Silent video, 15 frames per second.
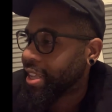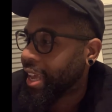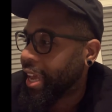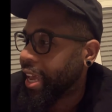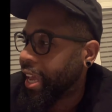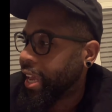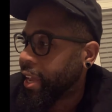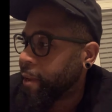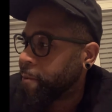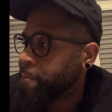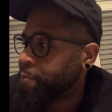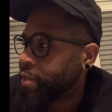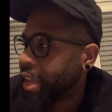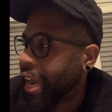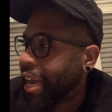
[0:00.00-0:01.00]
like,
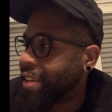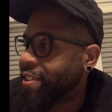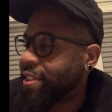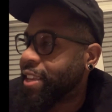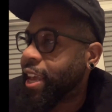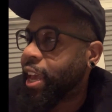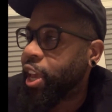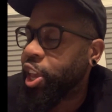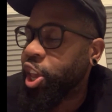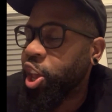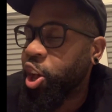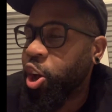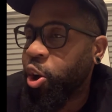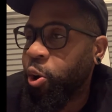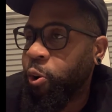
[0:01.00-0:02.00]
I say,
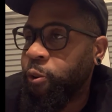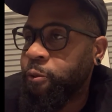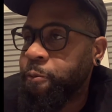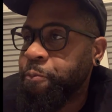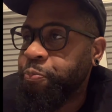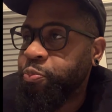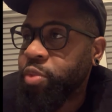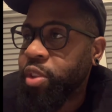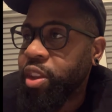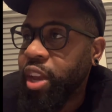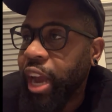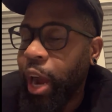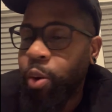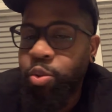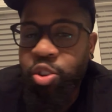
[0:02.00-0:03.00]
yo,
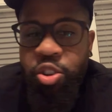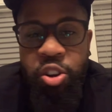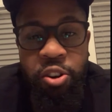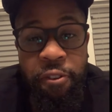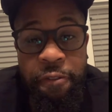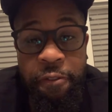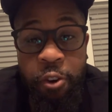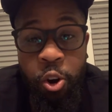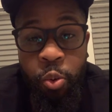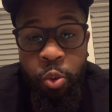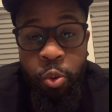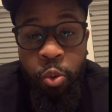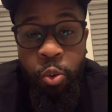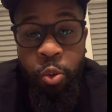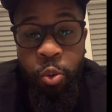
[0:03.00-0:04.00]
I was on the phone
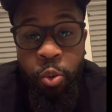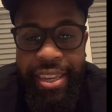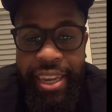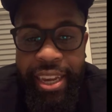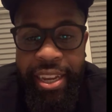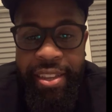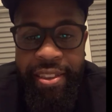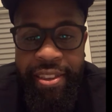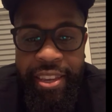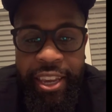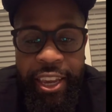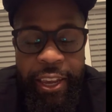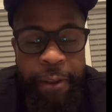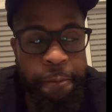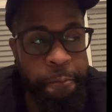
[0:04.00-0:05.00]
with
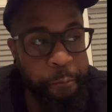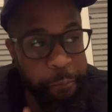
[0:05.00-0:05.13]
AT&T.